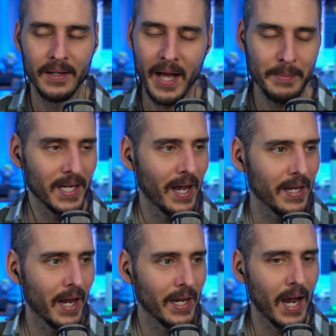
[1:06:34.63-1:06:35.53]
I mean, I,
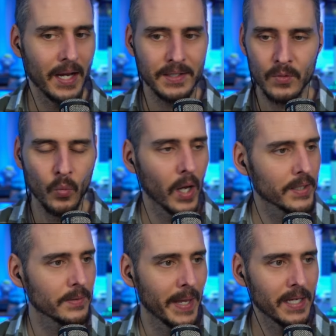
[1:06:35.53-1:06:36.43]
I, I didn't want
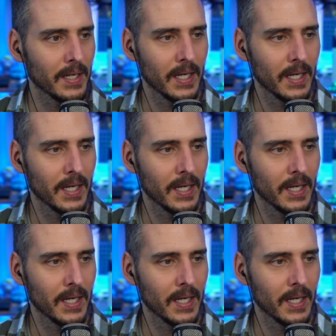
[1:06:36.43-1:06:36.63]
to make it